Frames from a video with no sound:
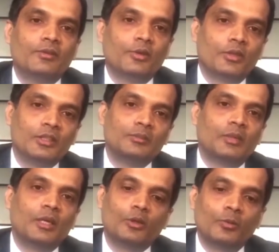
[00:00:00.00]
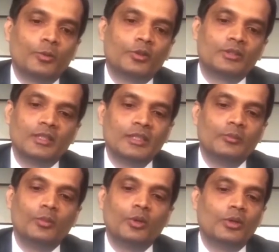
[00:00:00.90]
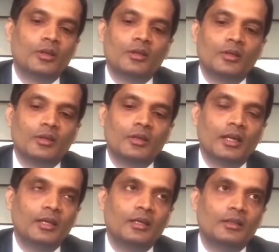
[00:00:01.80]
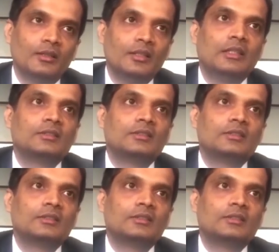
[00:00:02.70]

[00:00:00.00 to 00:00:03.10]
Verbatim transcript: deliver atps or energy so that it is